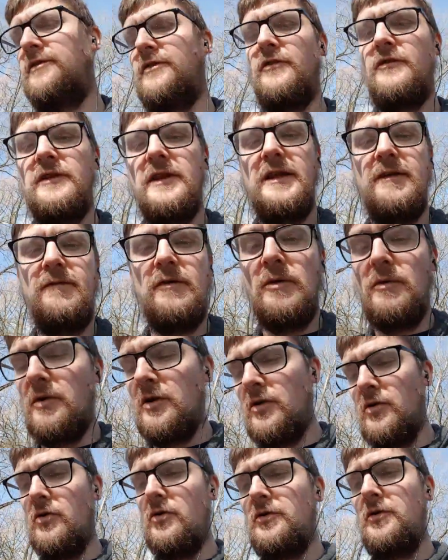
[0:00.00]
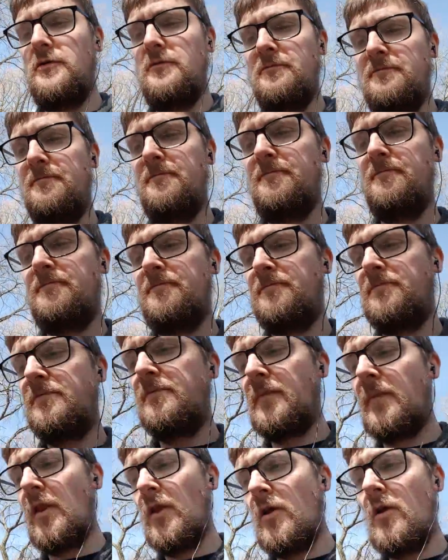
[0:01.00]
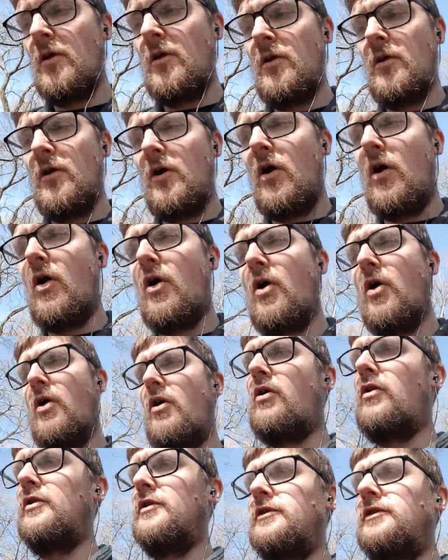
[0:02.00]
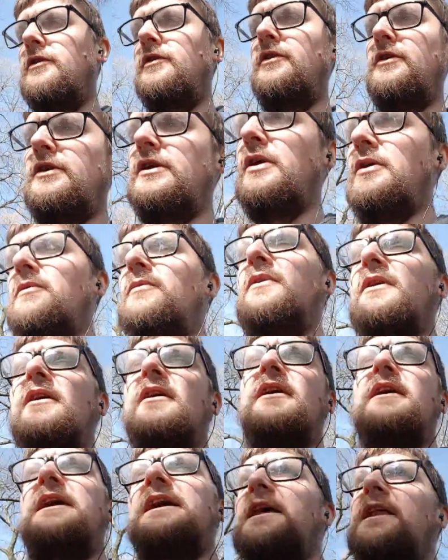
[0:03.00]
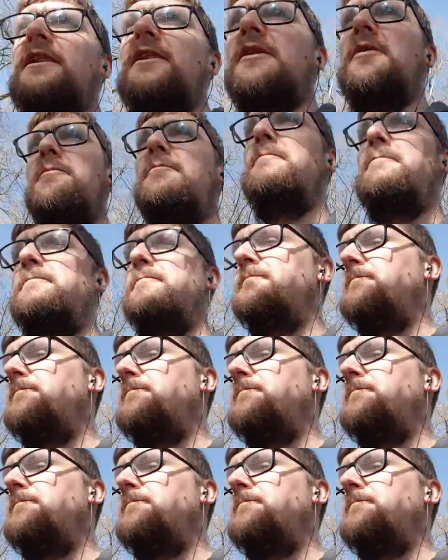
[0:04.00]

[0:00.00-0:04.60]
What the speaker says: just leave you alone, or you can kill them.